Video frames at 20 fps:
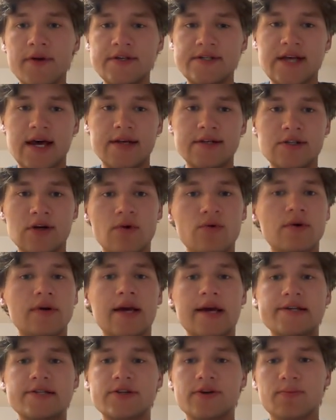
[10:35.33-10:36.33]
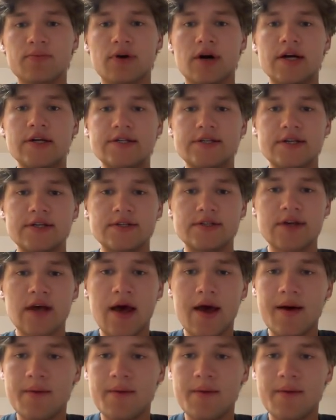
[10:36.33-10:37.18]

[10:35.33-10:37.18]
is that don't guess your prices.